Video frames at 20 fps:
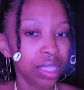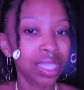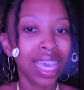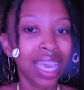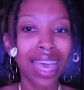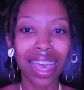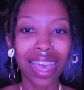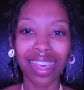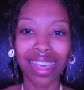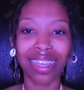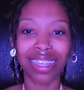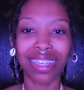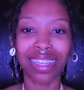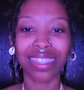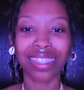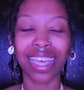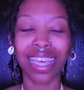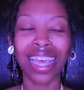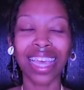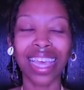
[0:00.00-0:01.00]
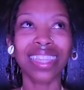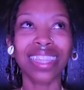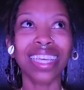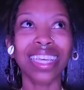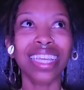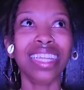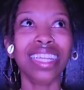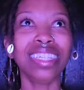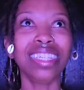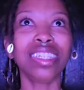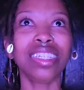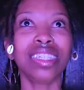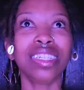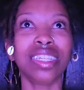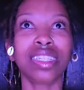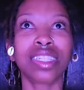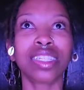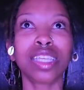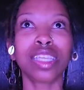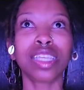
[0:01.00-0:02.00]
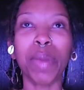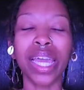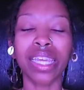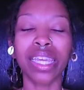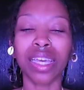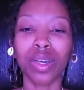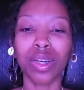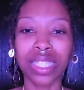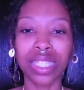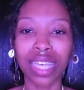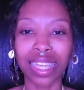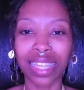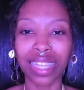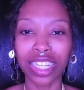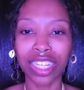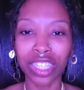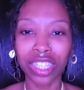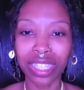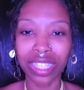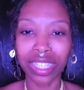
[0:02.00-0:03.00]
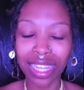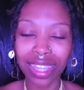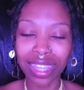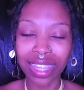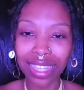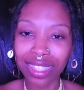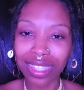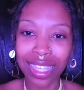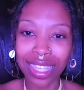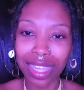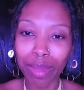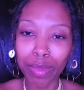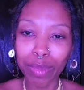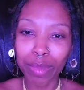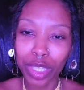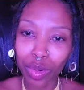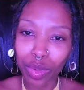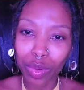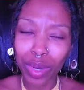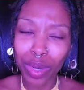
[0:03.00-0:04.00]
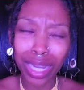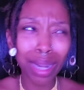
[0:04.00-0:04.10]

Yes. And then somebody else said that she did that to them too.